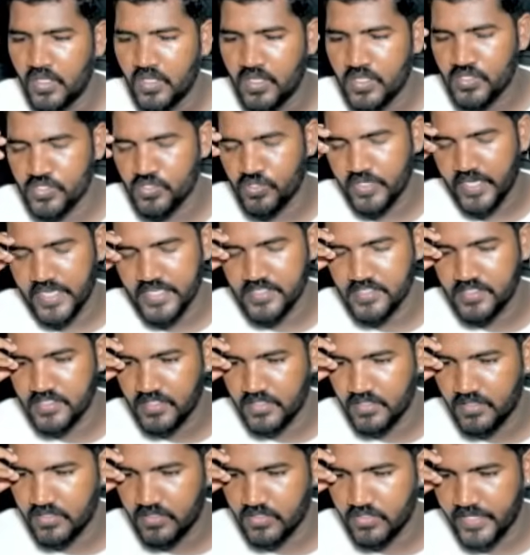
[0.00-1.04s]
So yes,
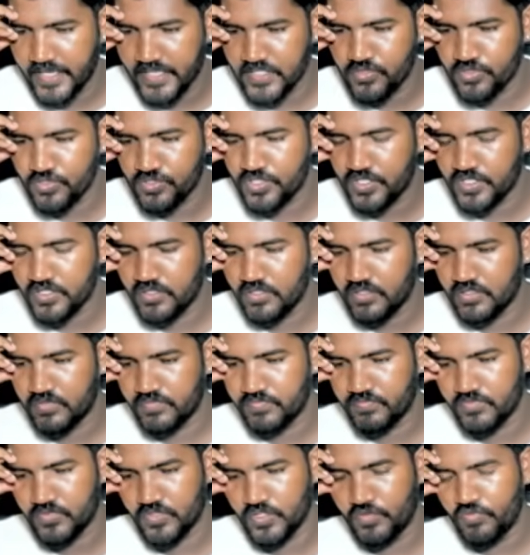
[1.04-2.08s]
Sujit,
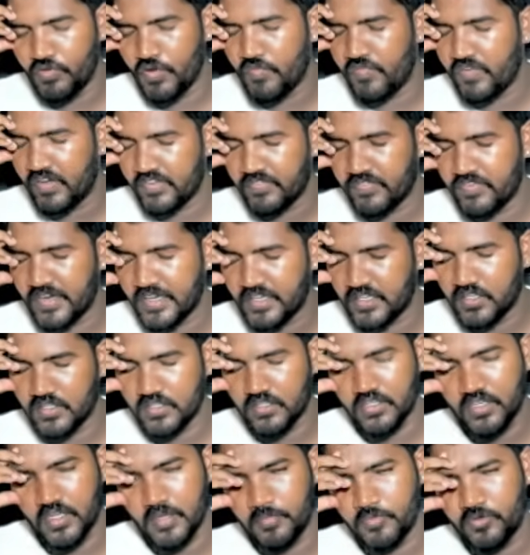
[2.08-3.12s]
you're perfect
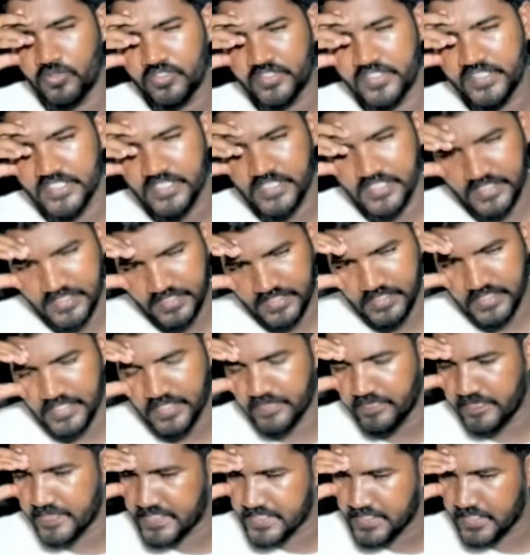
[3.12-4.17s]
about this
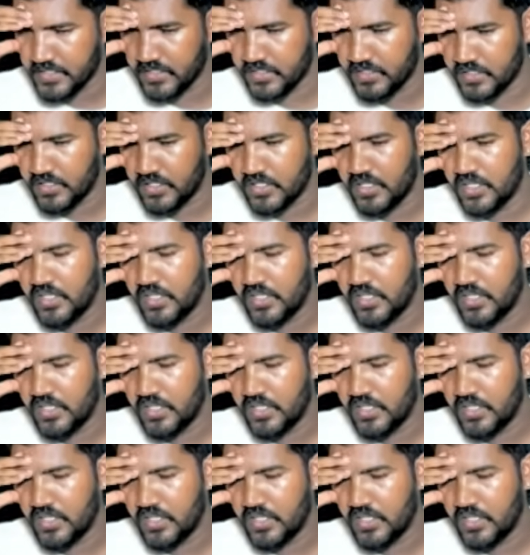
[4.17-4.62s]
revision.